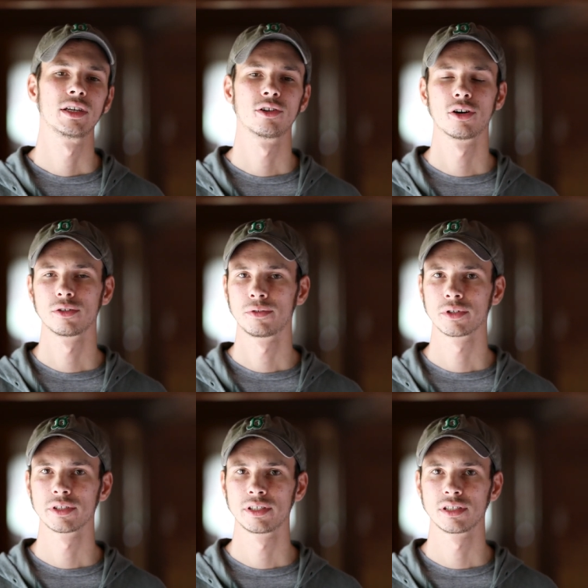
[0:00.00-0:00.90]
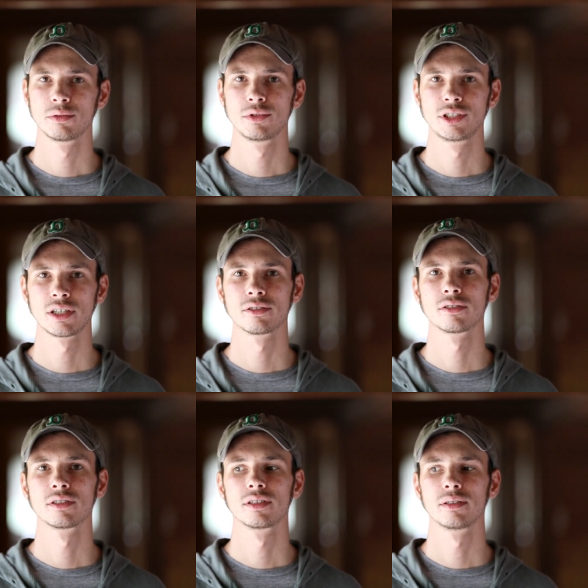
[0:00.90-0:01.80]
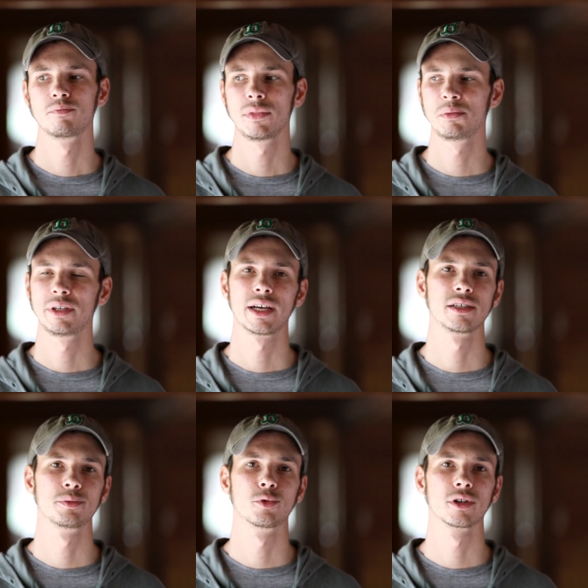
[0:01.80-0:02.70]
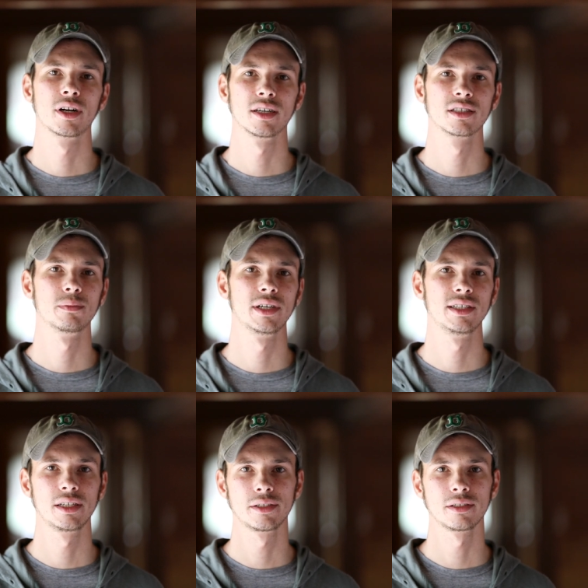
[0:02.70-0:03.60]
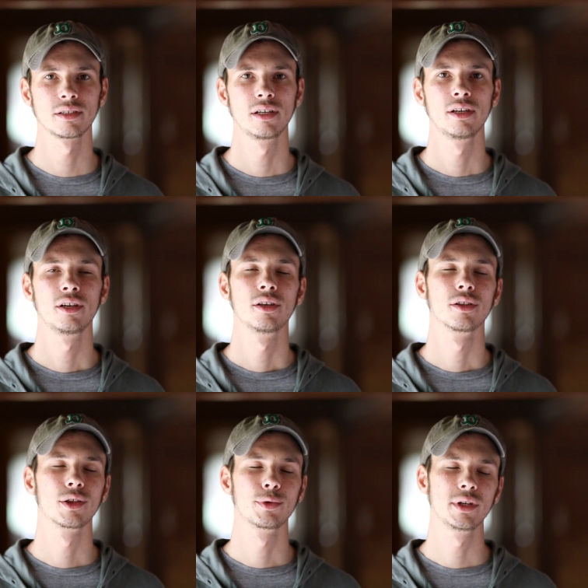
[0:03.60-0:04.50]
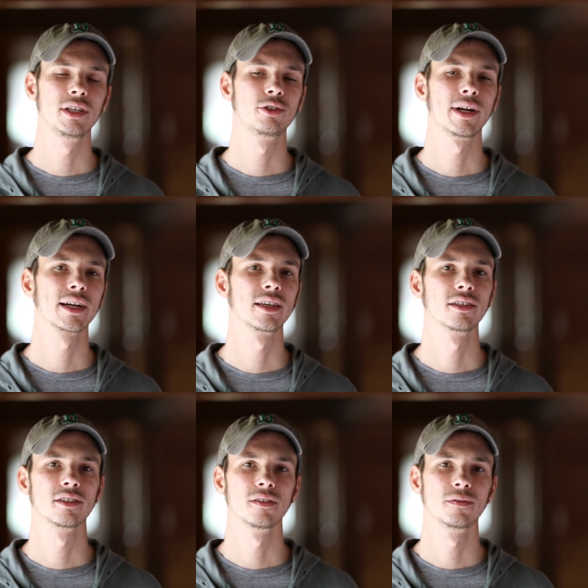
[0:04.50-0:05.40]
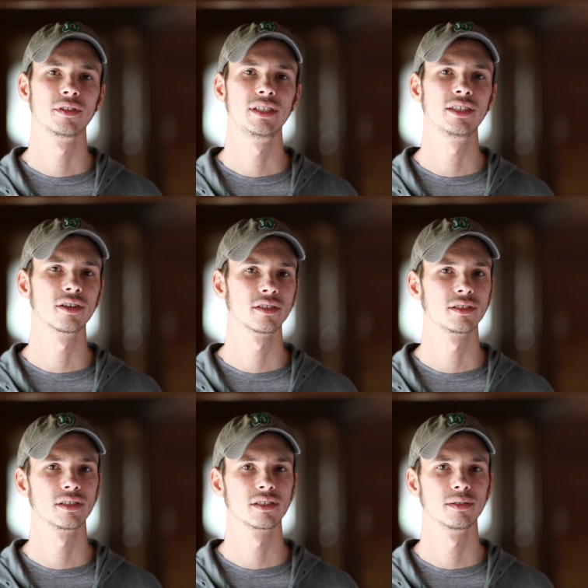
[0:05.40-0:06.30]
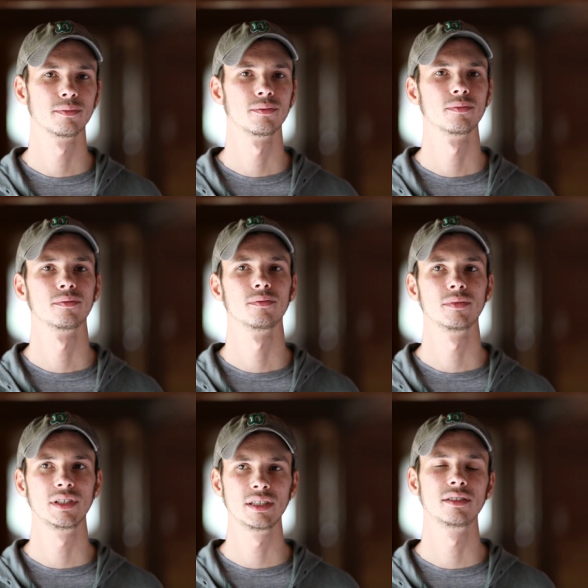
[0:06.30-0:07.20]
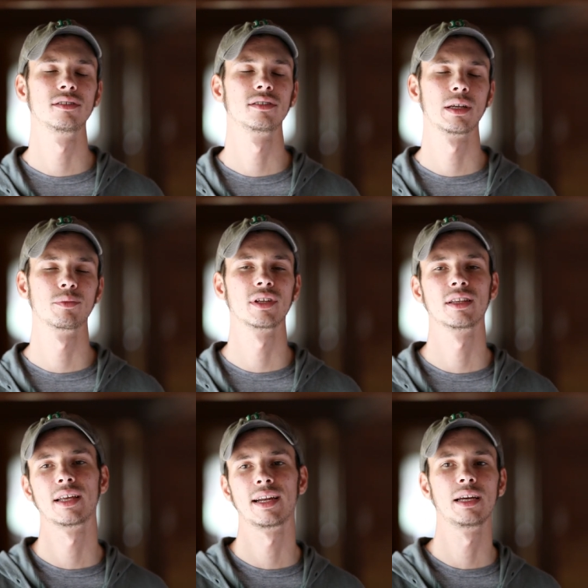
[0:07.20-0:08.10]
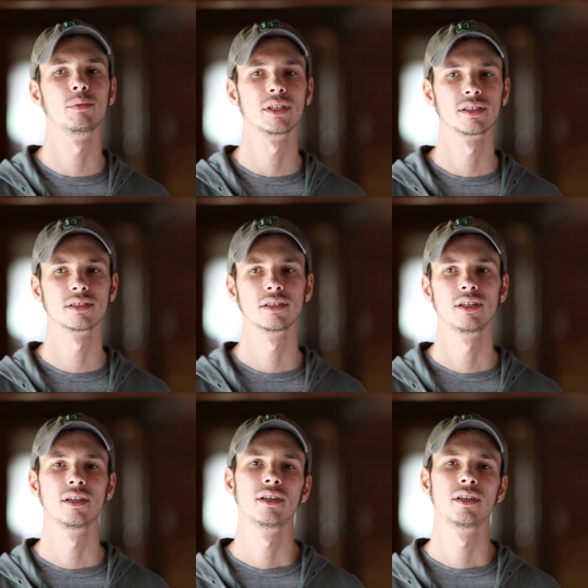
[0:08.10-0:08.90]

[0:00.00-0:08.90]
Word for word: and autofocus system in general maybe has more customization, the 3D tracking of the Nikon system is something that I miss.